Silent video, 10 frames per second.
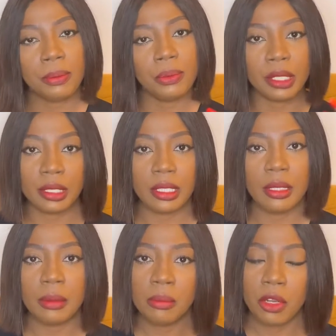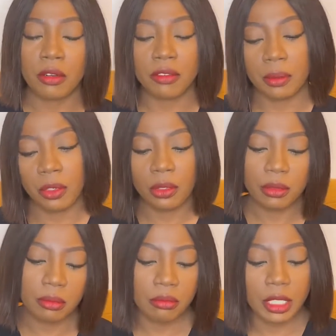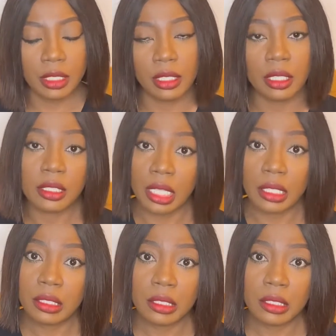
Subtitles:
we see more of him, or he starts